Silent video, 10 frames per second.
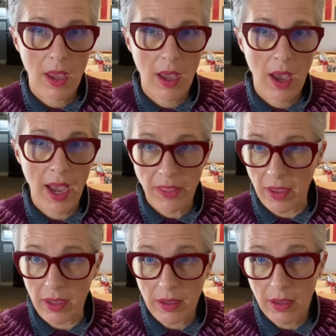I
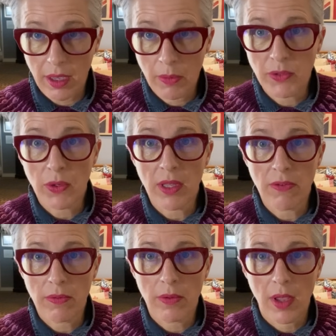think
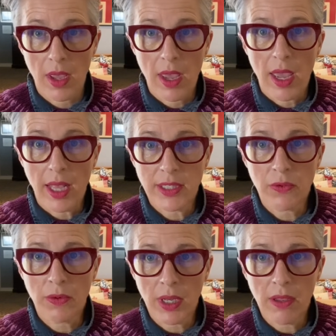it's a
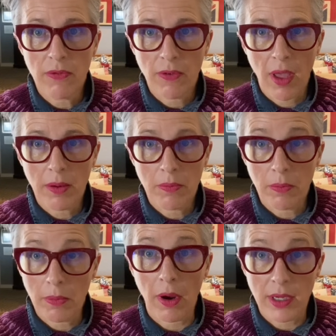really fun
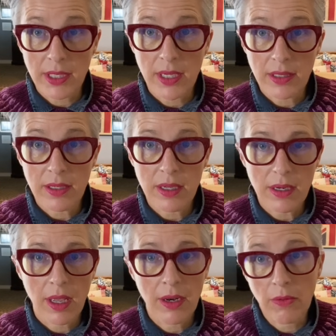process knit
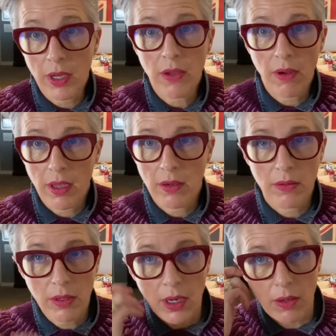and a really great,
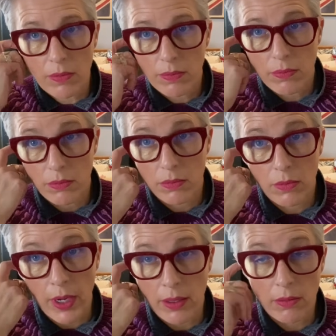
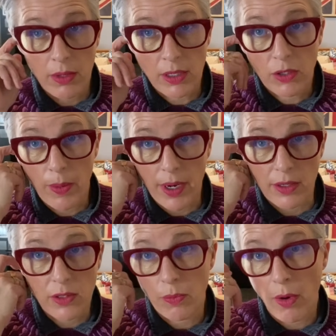what knit to wear,
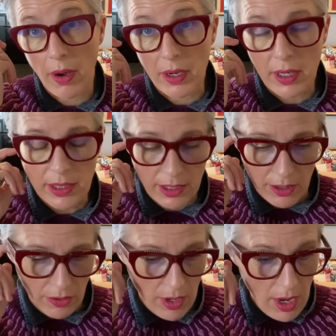so product knit
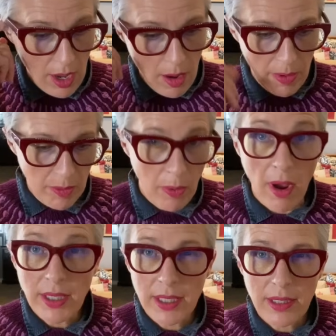too. But the
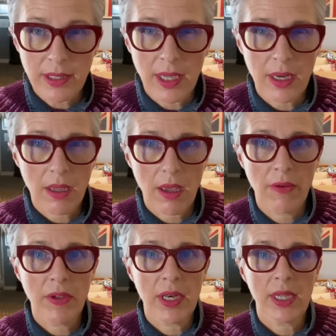process knit of
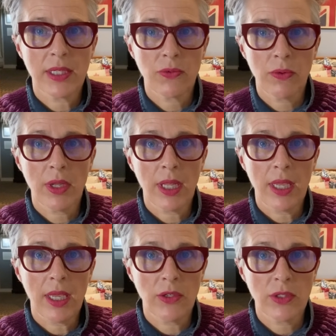it is
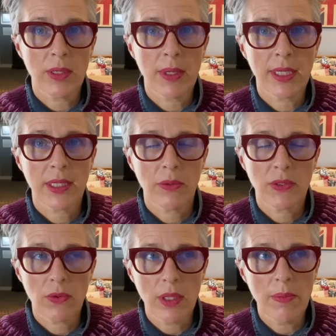really interesting because I was
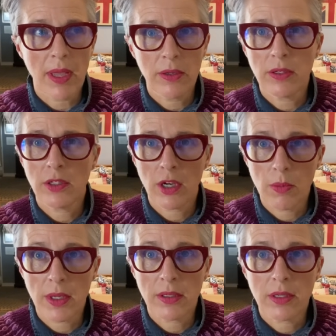really bound and
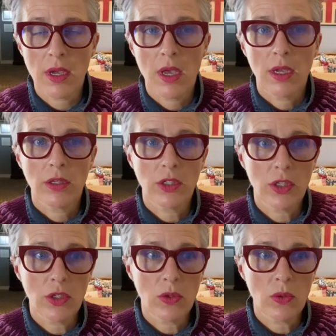determined
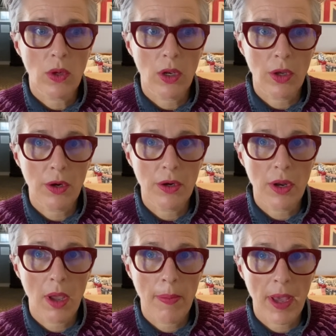to learn
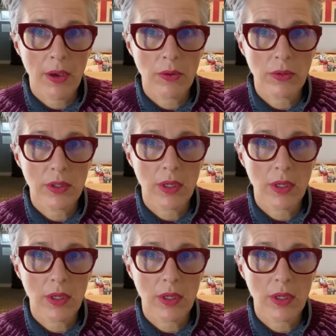about